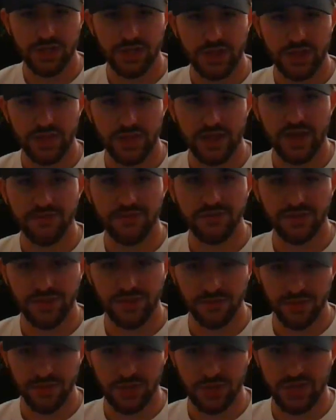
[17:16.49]
And then obviously
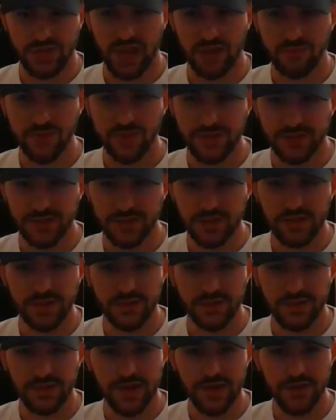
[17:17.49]
we just had recently
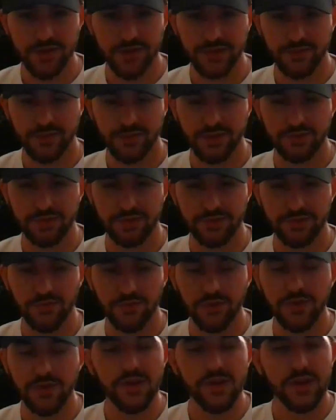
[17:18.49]
this year in
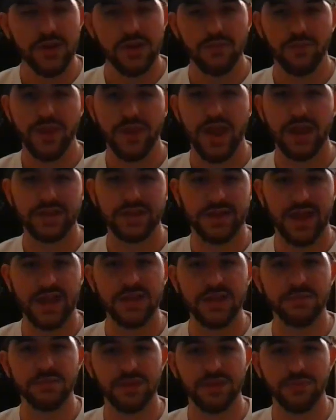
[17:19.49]
2024, we had
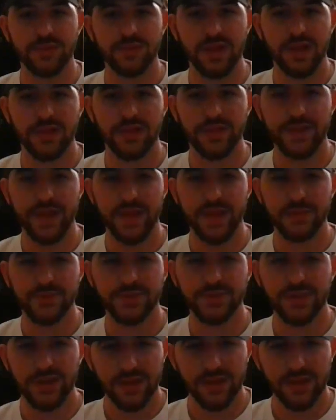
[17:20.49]
Kingdom of the Planet of the Apes